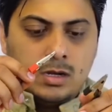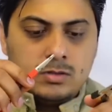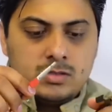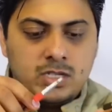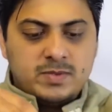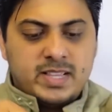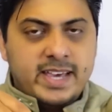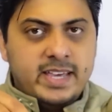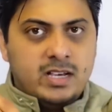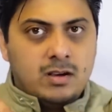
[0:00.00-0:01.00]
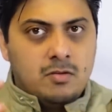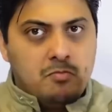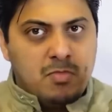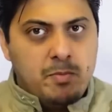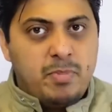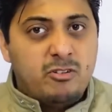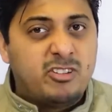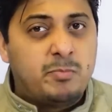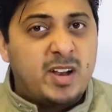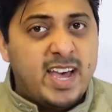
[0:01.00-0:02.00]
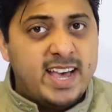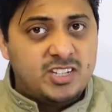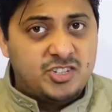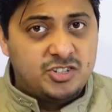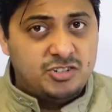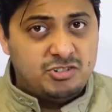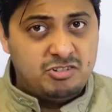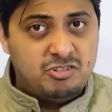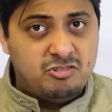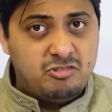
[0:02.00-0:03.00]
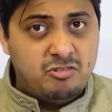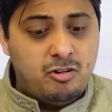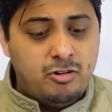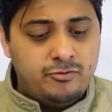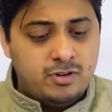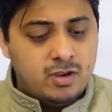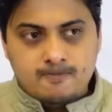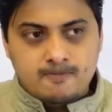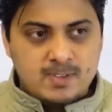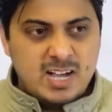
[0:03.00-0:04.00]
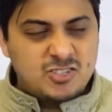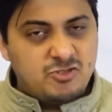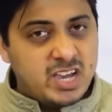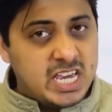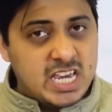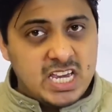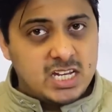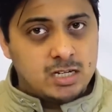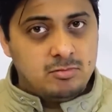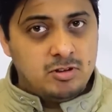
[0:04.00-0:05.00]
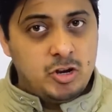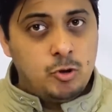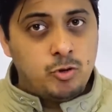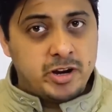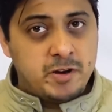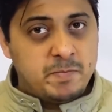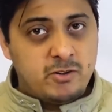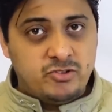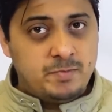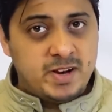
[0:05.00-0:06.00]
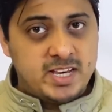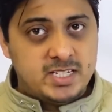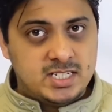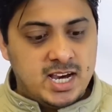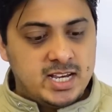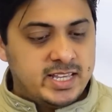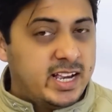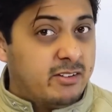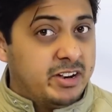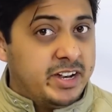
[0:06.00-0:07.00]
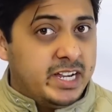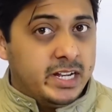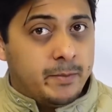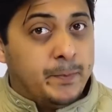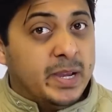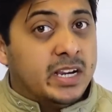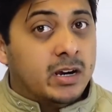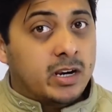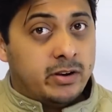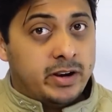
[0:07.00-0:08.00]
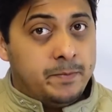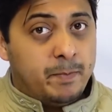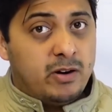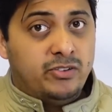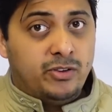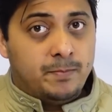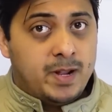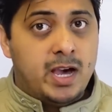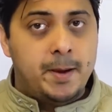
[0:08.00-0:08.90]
Seems like my power supply has just turned off. That's why I hate low current power supplies. I think I will need a bigger current power supply.